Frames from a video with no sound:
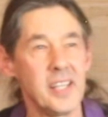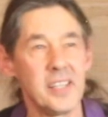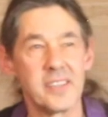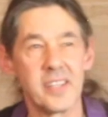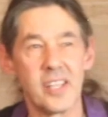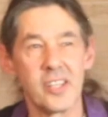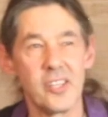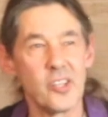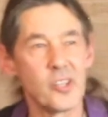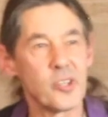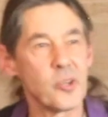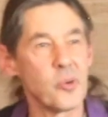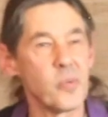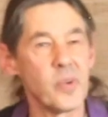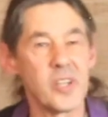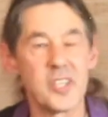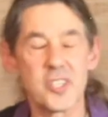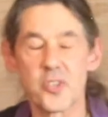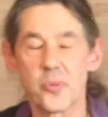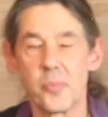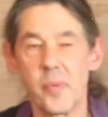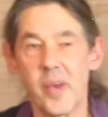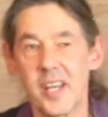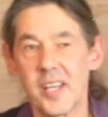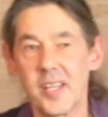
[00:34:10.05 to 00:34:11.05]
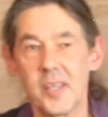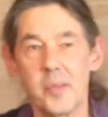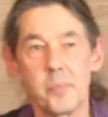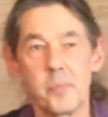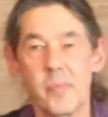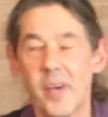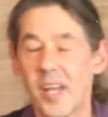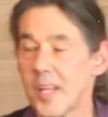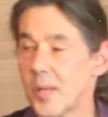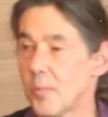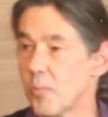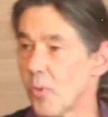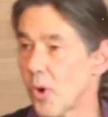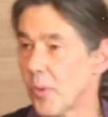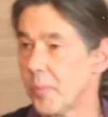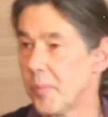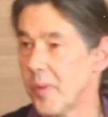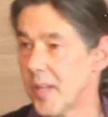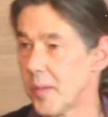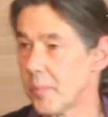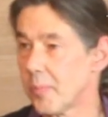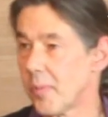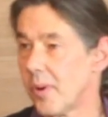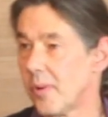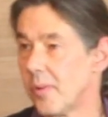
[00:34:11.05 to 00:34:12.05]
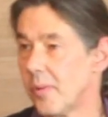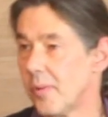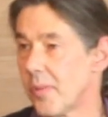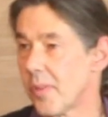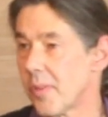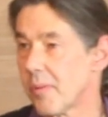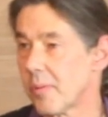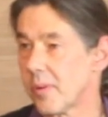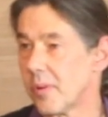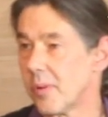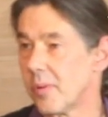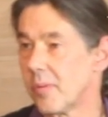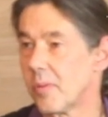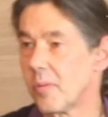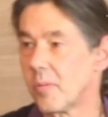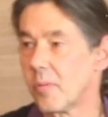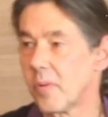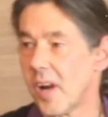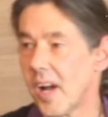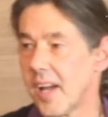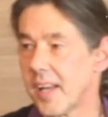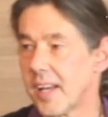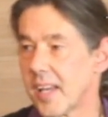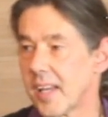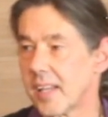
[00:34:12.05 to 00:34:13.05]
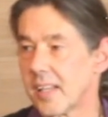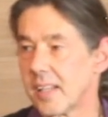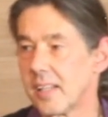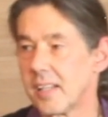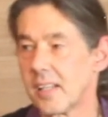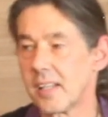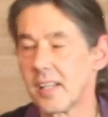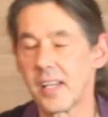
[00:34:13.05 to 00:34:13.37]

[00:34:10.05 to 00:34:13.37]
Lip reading: then you can reach many, many more people through writing.